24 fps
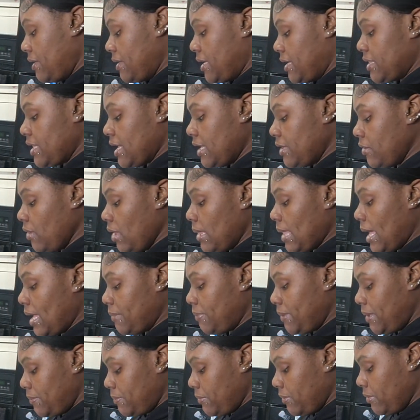Because I know a lot
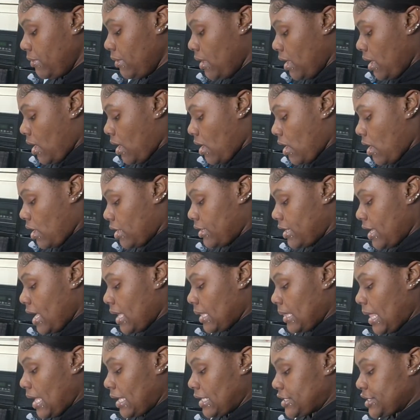of people are
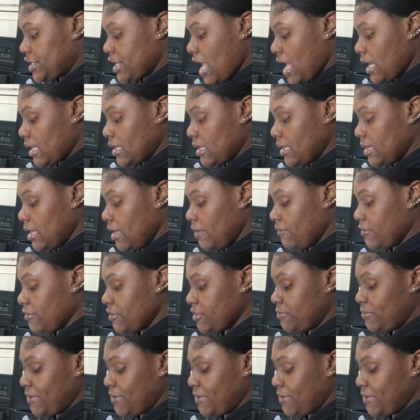not like chocolate lovers,